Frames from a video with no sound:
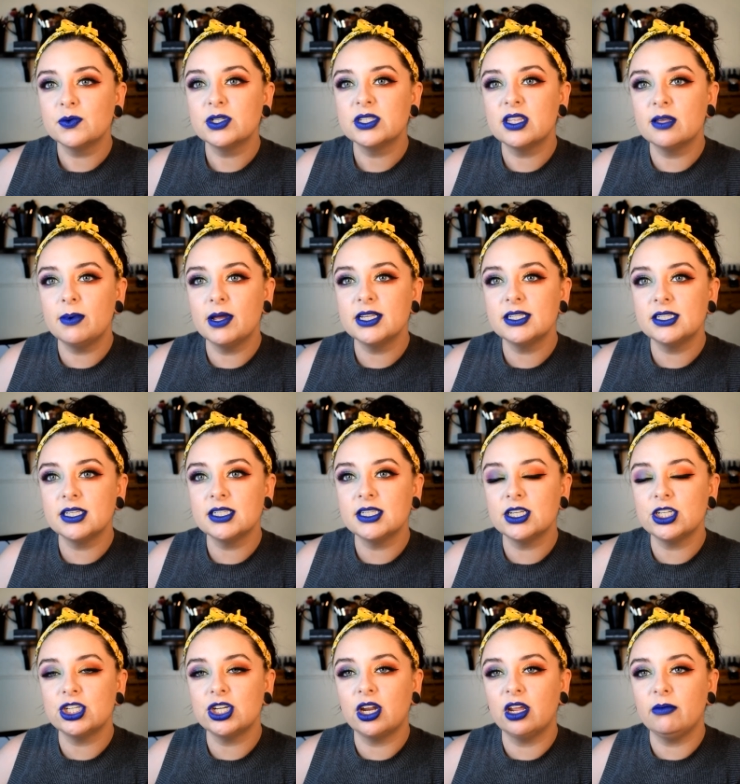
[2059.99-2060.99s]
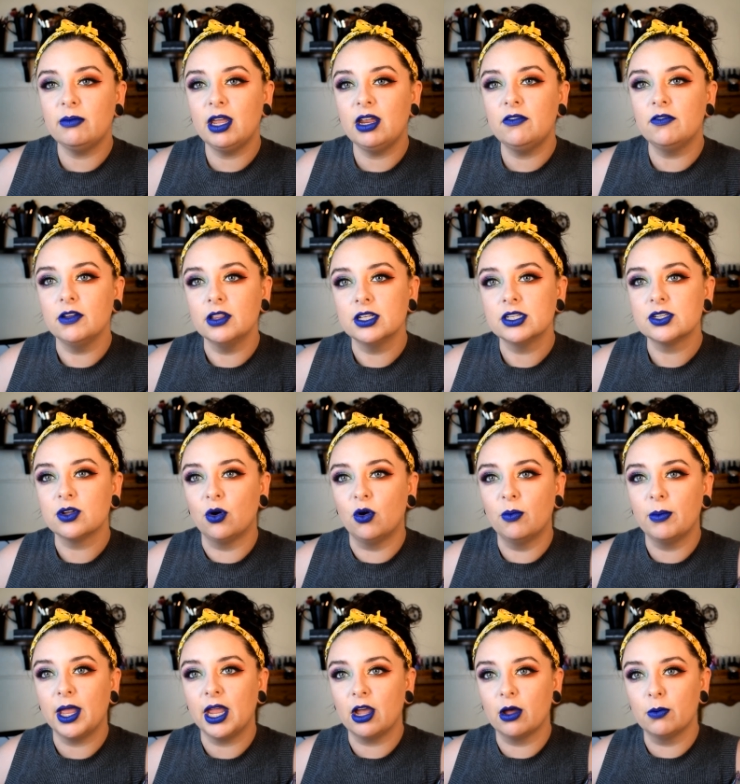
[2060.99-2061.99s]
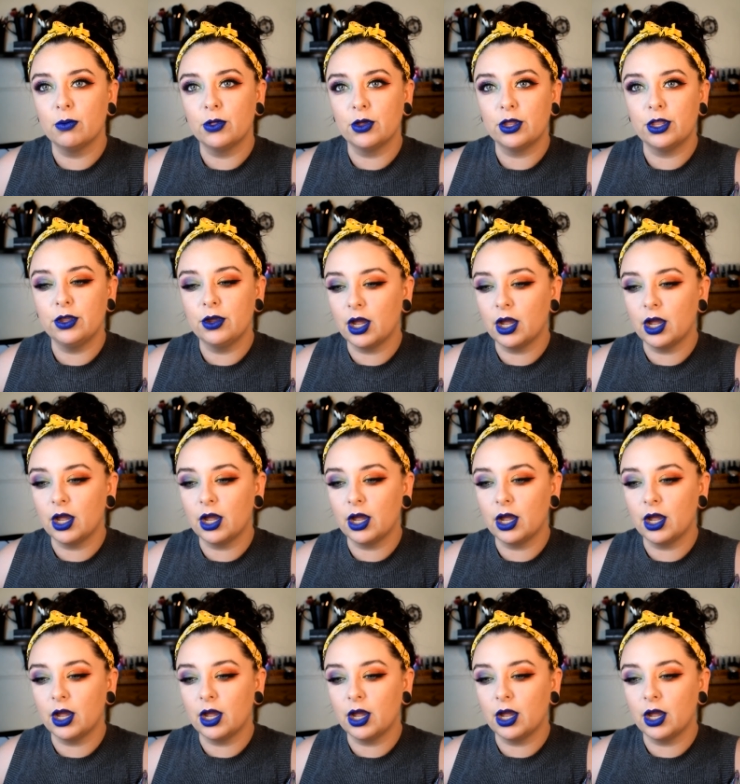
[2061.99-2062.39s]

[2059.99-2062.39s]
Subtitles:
was the best decision I made for this whole makeup look, you